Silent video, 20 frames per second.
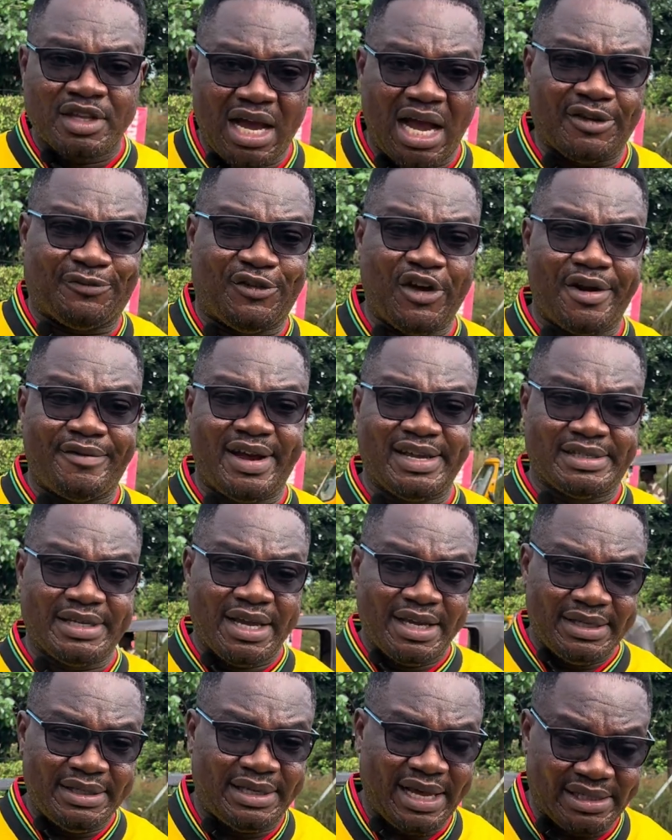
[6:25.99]
As far as
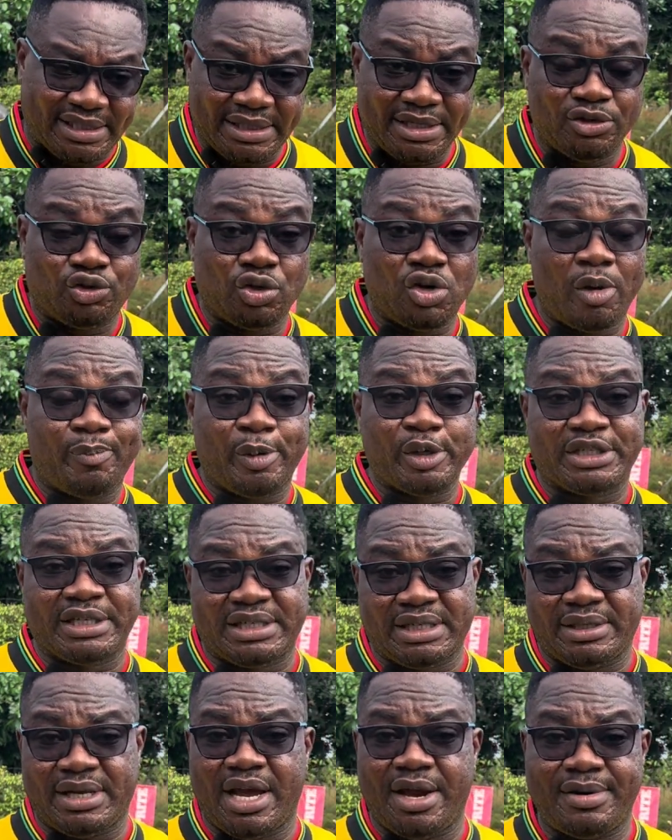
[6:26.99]
getting into the
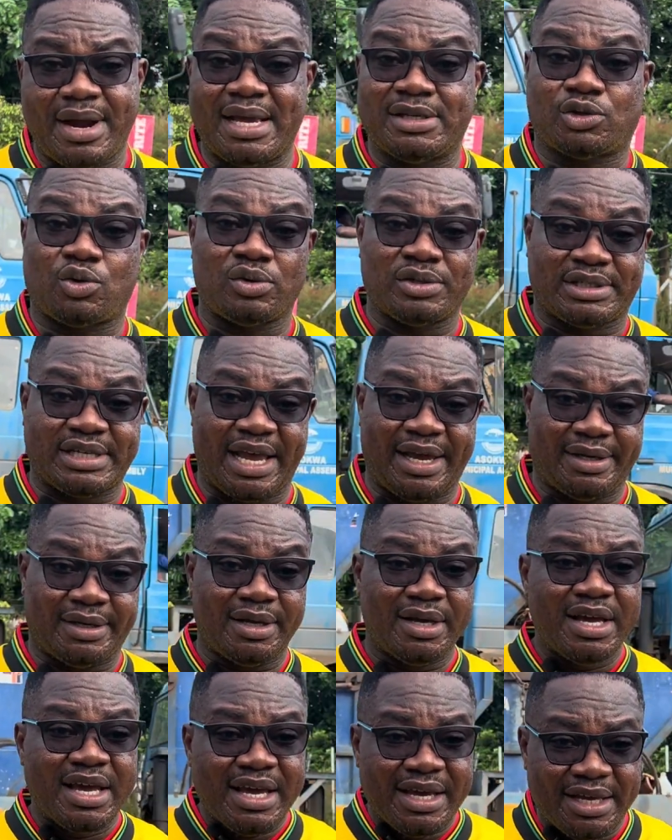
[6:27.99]
opposition area is concerned,
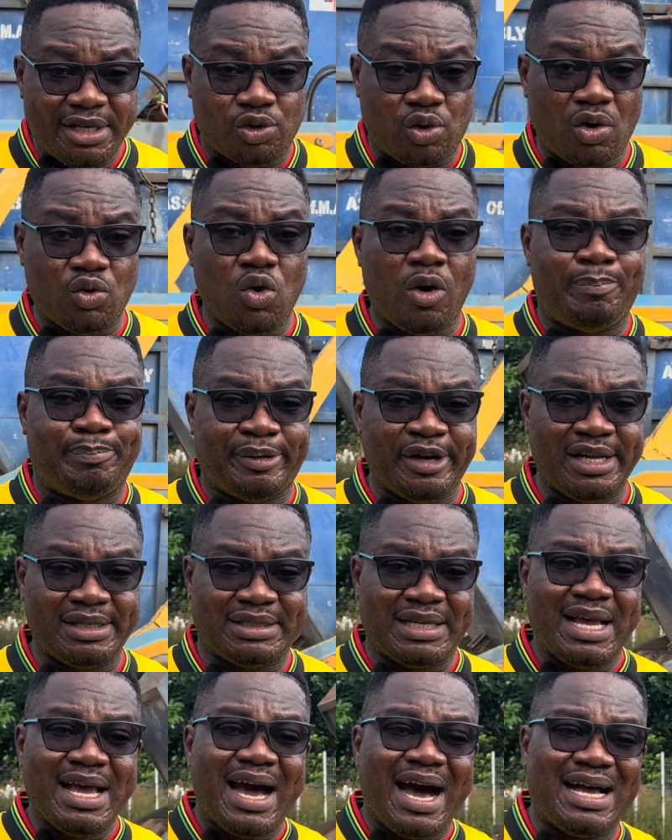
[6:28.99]
he's going to
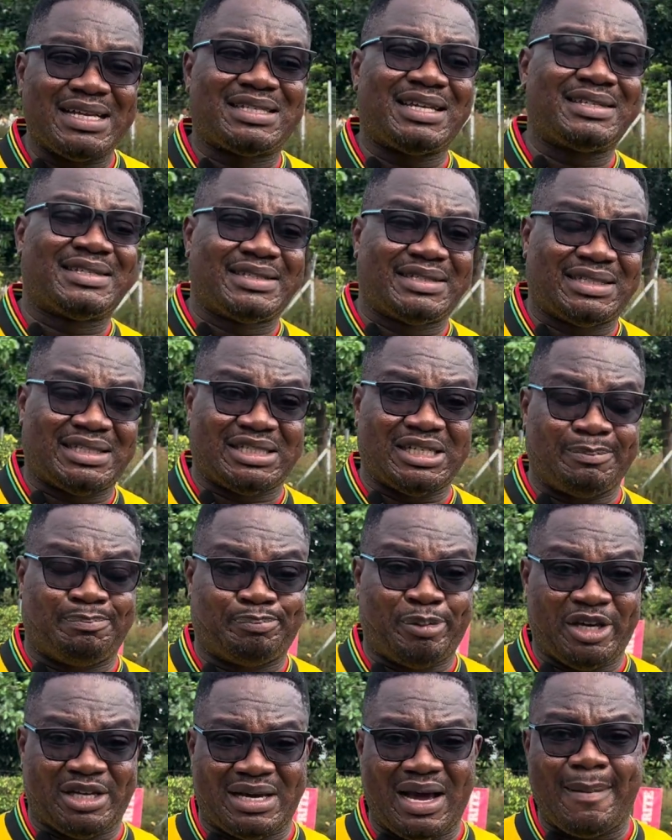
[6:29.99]
operate as a
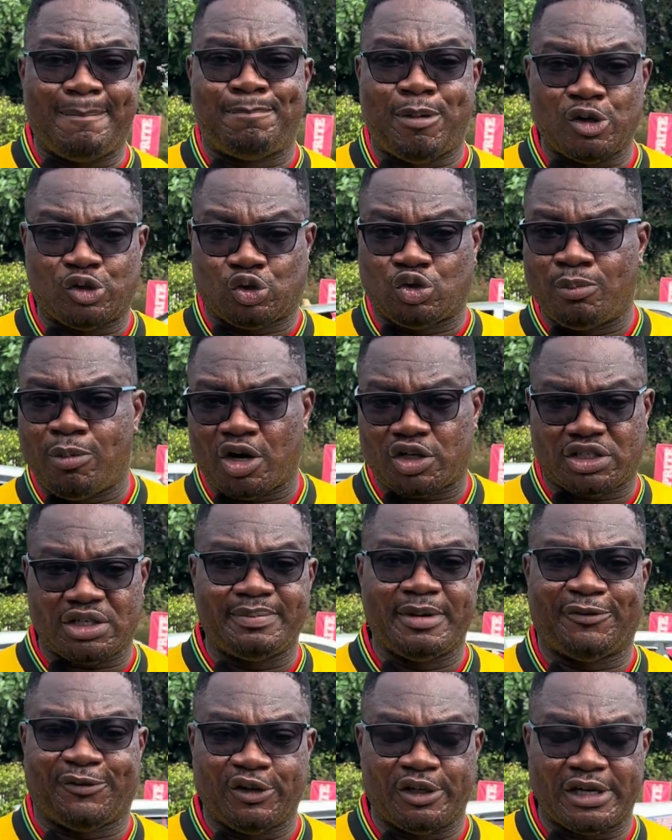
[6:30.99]
typical box-to-box
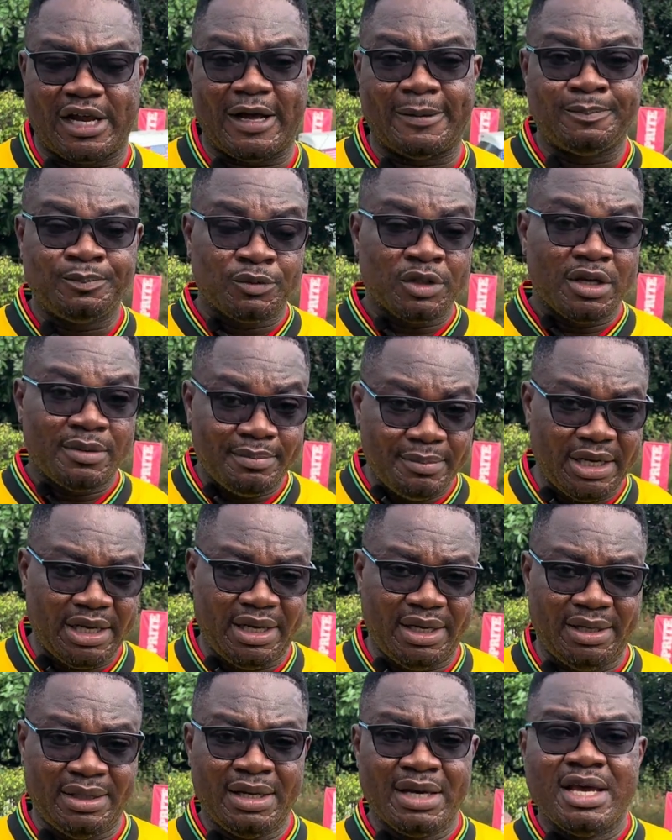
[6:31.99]
midfielder,
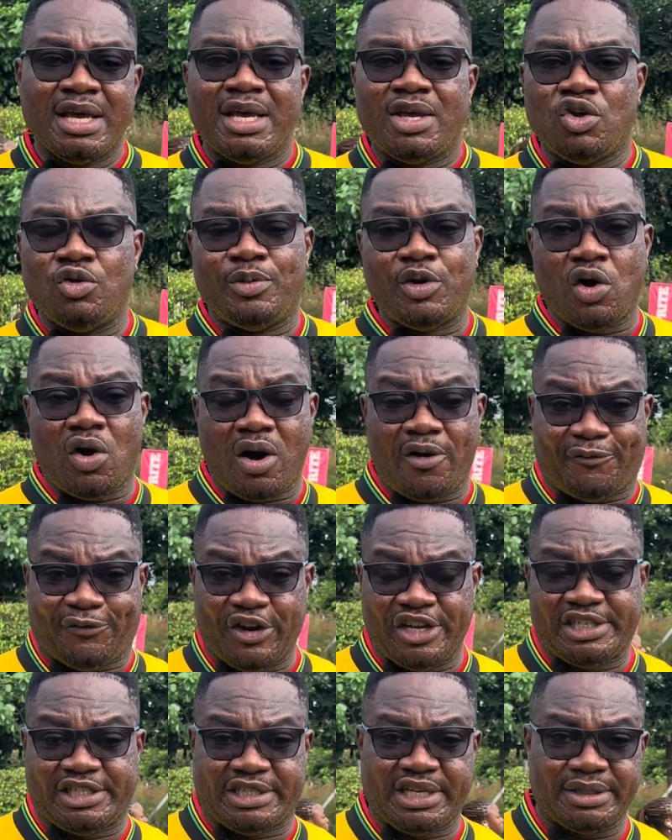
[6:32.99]
meaning he'll be
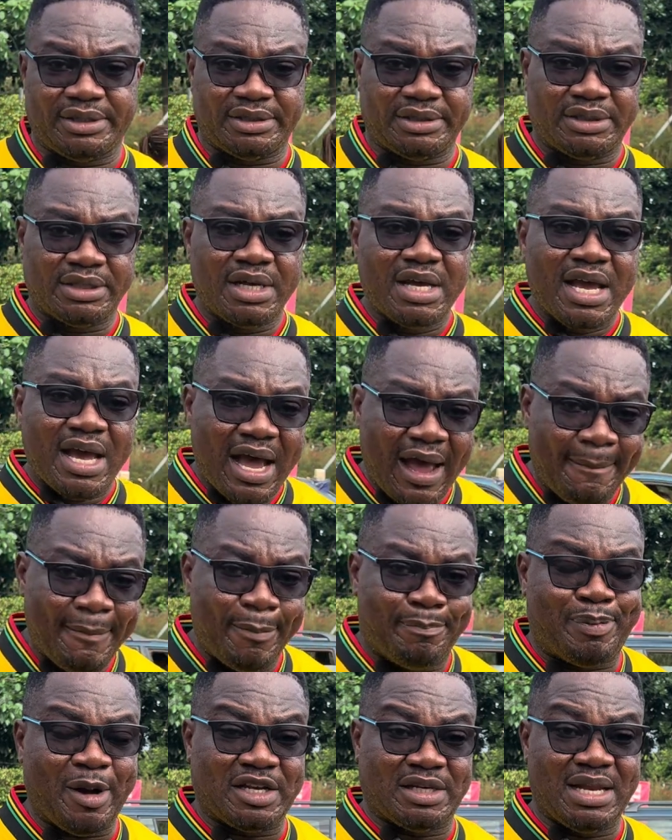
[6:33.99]
often shared and
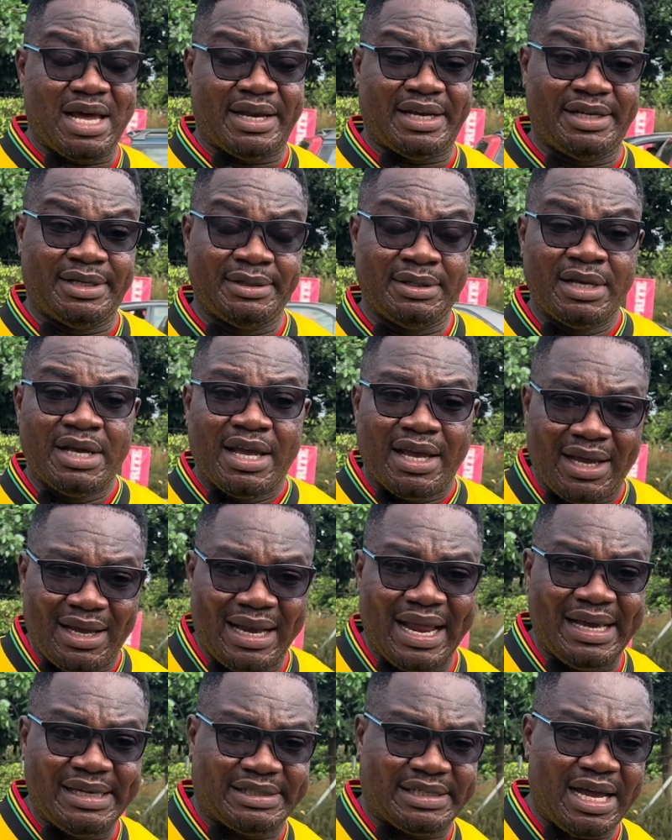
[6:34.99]
be partnering
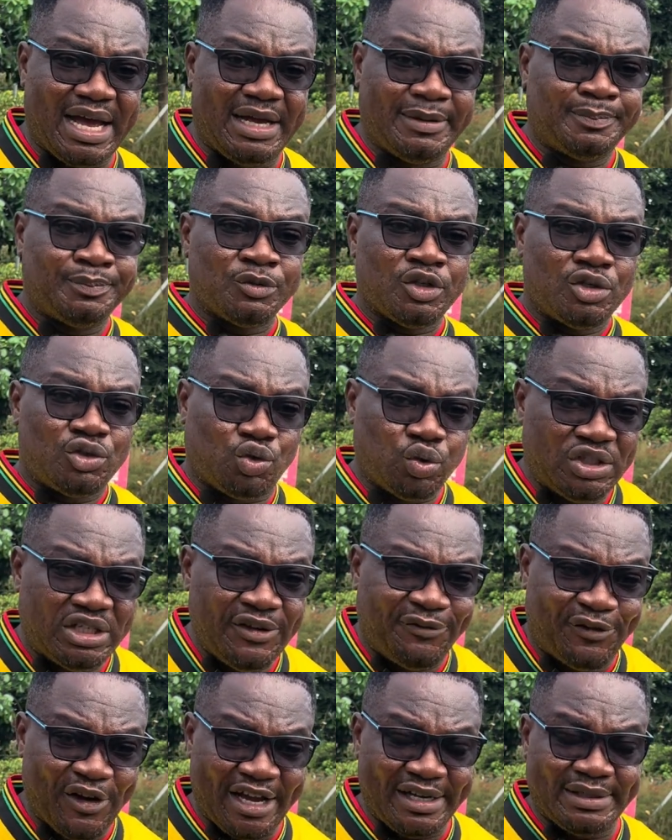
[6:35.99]
Elisha to
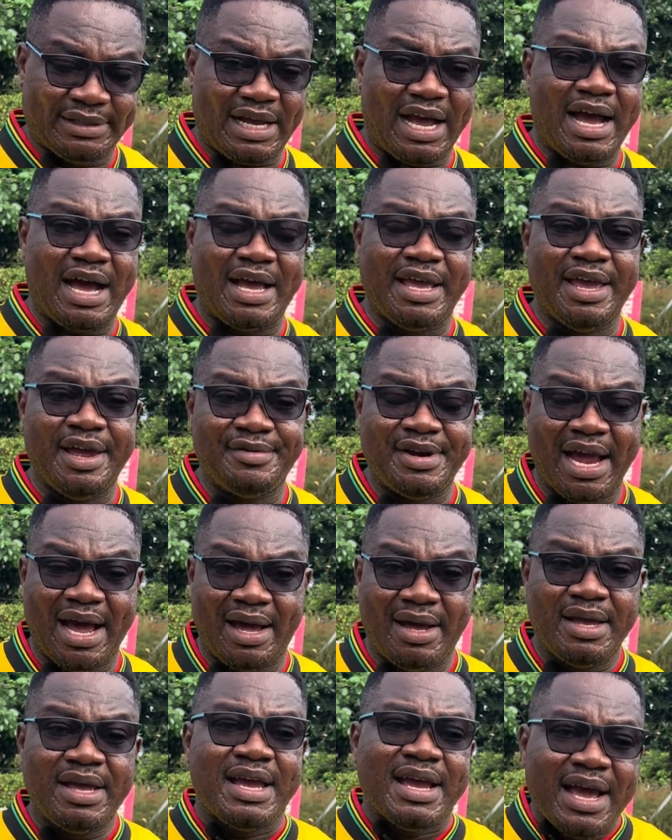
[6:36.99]
defend our
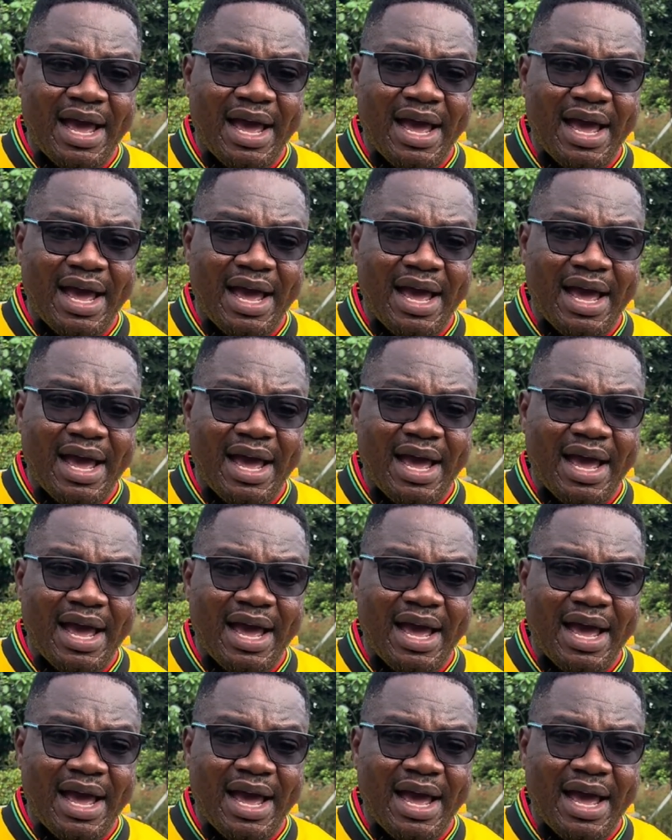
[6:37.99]
area.